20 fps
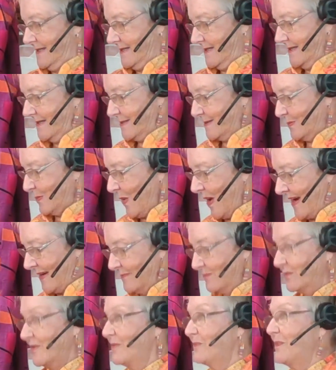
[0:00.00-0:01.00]
It's white
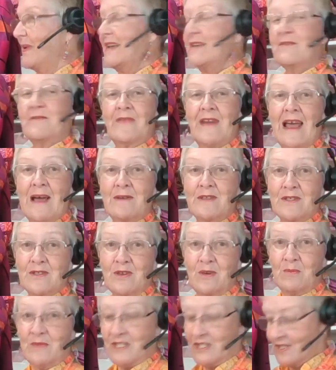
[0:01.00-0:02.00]
with pink flowers
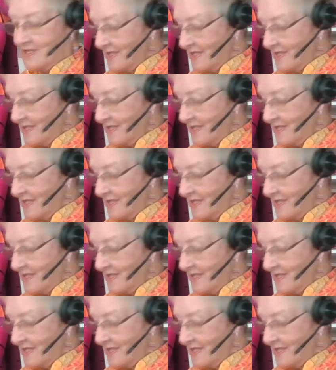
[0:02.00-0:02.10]
on, which is